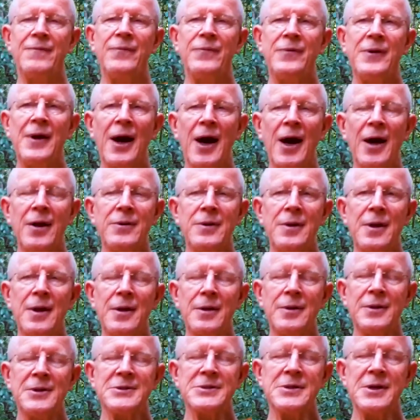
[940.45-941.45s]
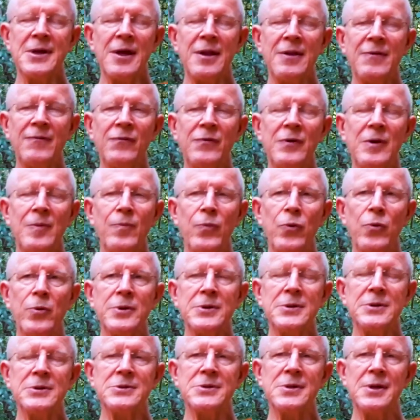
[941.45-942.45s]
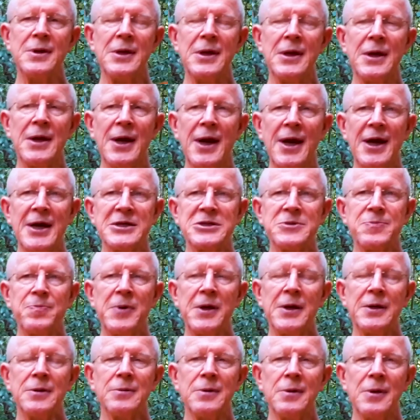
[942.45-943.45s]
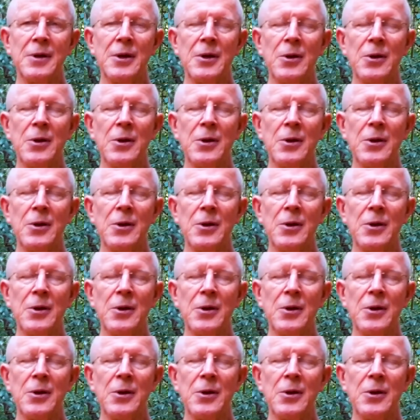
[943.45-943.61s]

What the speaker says: There's another very important aspect.